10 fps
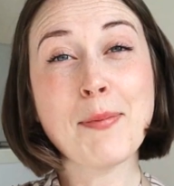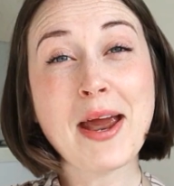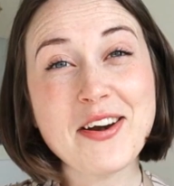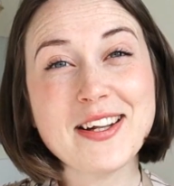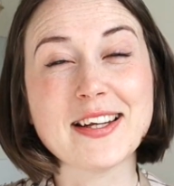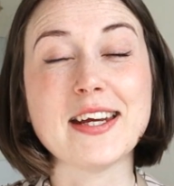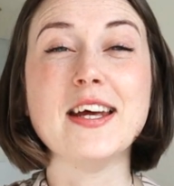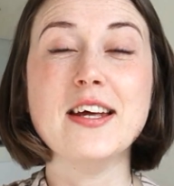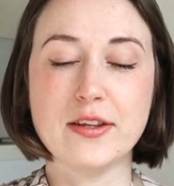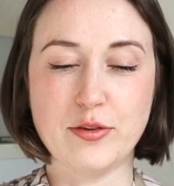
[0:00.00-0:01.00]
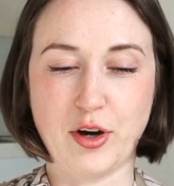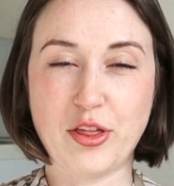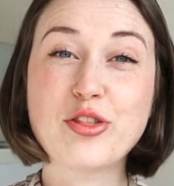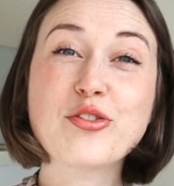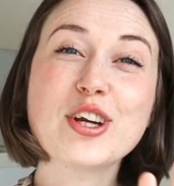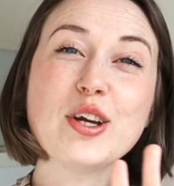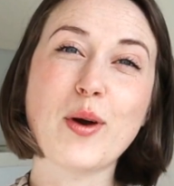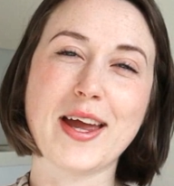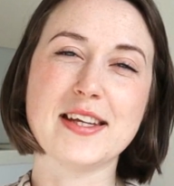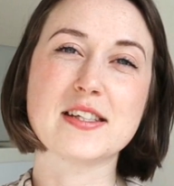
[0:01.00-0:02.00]
Apparently, there are 3
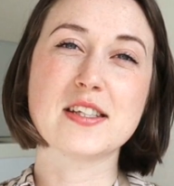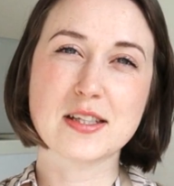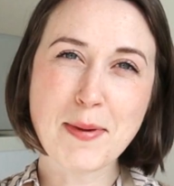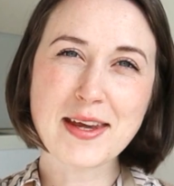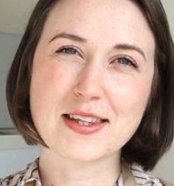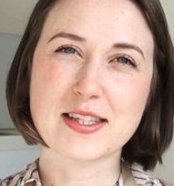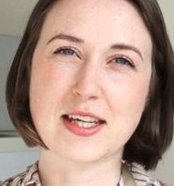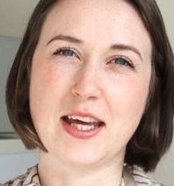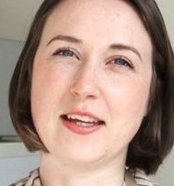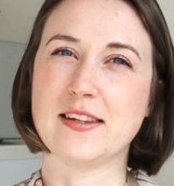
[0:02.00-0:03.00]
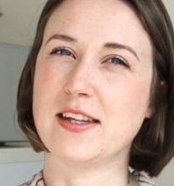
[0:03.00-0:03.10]
ways to make this cake.